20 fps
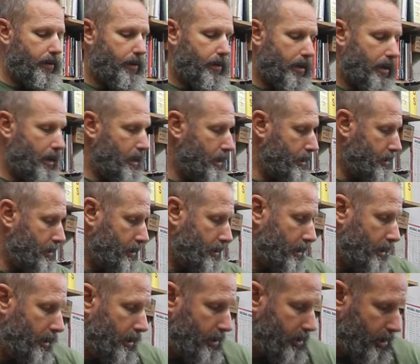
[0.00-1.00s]

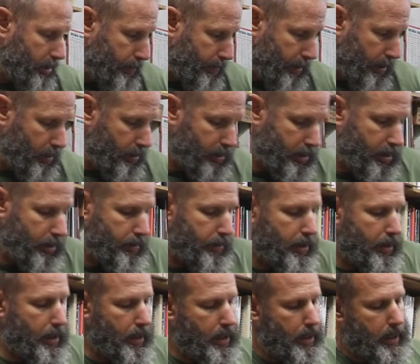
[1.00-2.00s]
This is supposed to
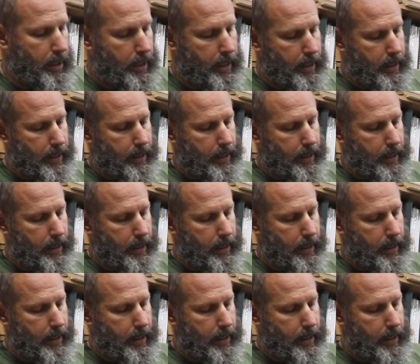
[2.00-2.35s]
be